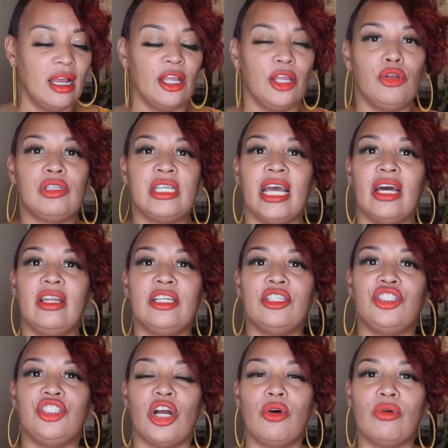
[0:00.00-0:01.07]
You tell these
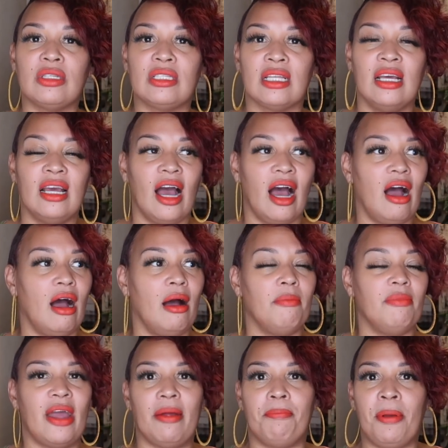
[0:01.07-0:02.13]
jokes
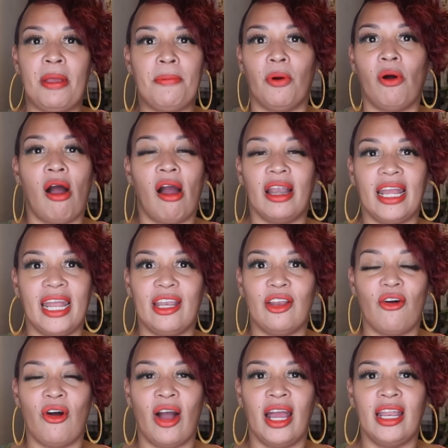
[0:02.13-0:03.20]
that people aren't in
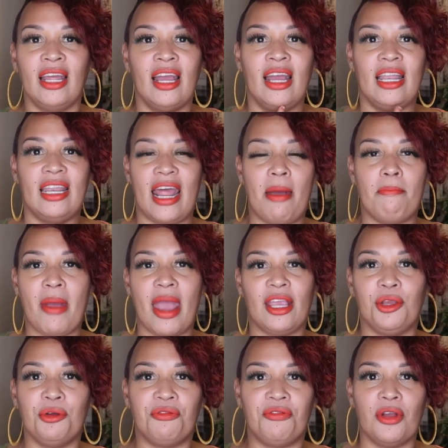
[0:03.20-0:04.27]
on that make
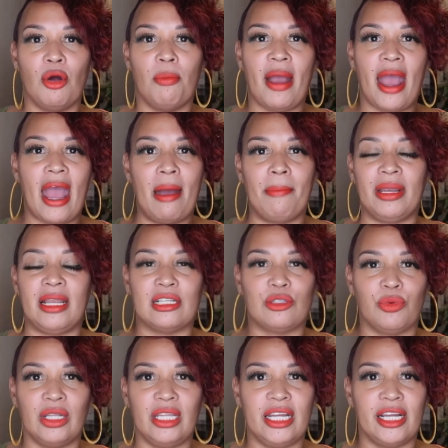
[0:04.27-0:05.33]
you feel bad, but it's
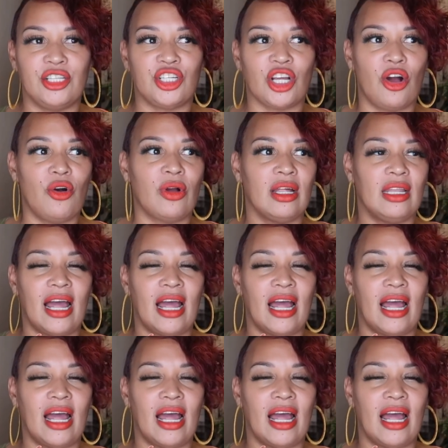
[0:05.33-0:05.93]
really a joke,